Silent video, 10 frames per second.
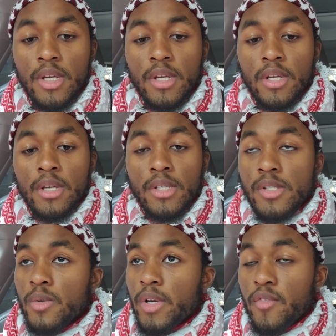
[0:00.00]
So in
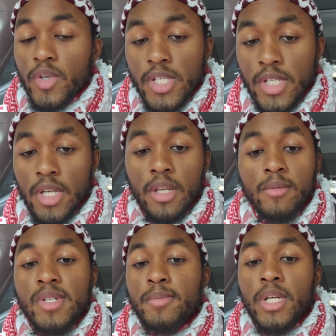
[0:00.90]
every city there must be
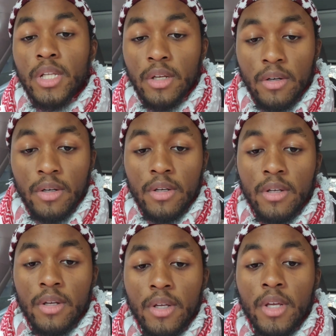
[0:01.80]
a leader.
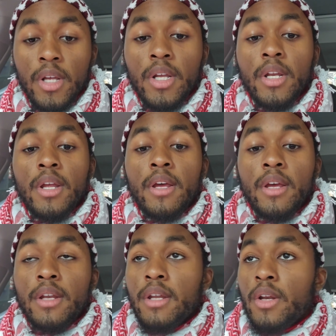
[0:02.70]

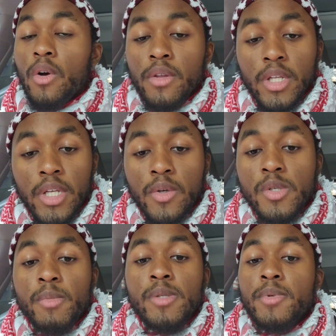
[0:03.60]
And all the leaders must
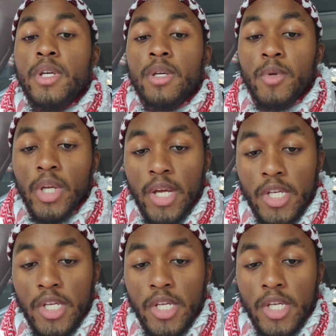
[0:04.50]
be in communication.